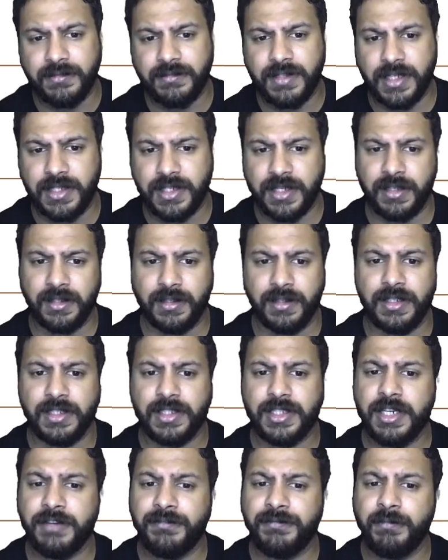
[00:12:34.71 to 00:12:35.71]
Such a
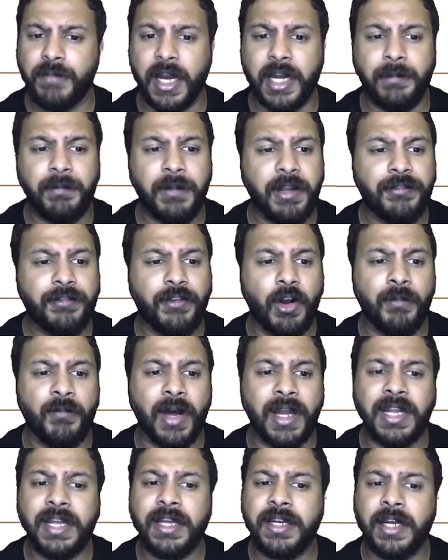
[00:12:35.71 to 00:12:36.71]
shift might be from
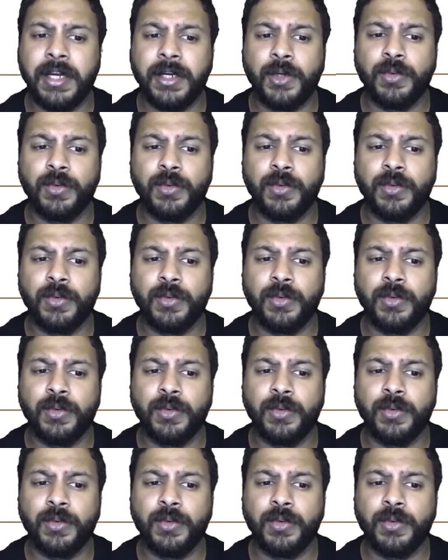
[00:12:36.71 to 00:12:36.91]
one area